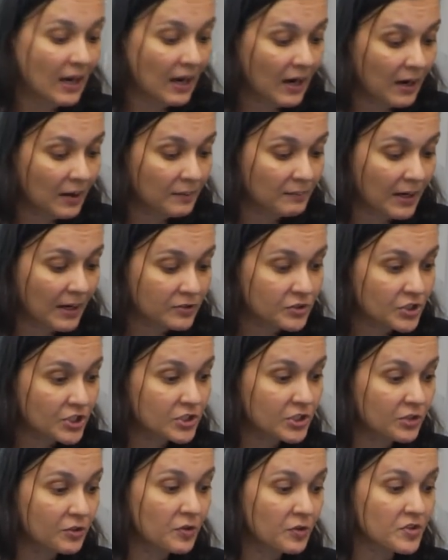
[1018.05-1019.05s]
I'll
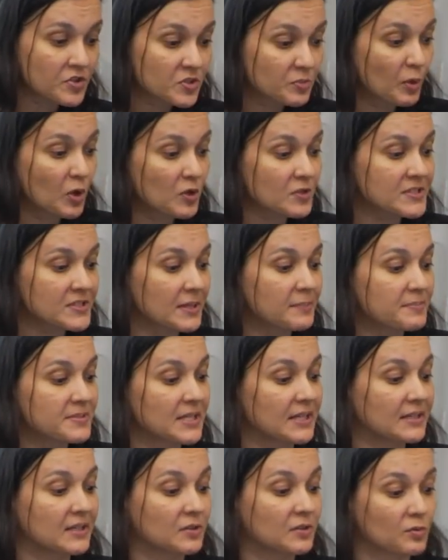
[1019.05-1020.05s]
just show you a small
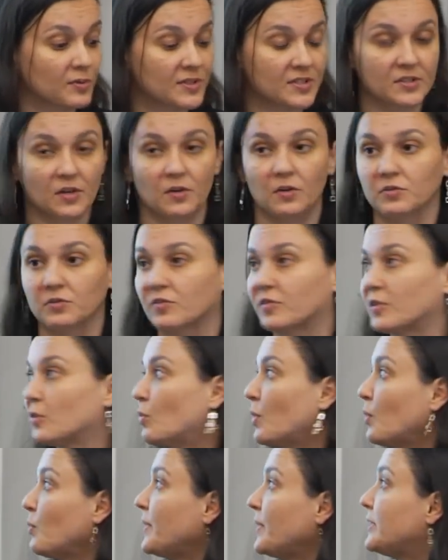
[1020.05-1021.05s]
subset of the results. So
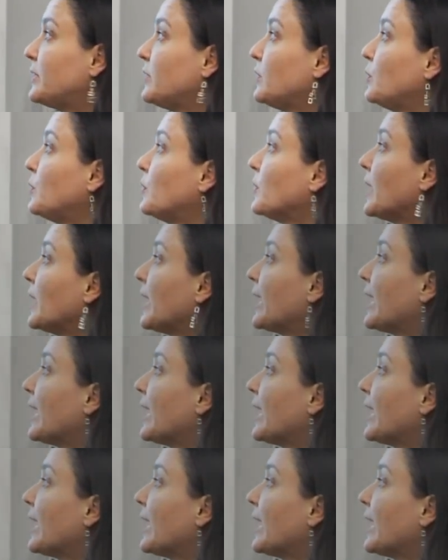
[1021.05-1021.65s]
what we do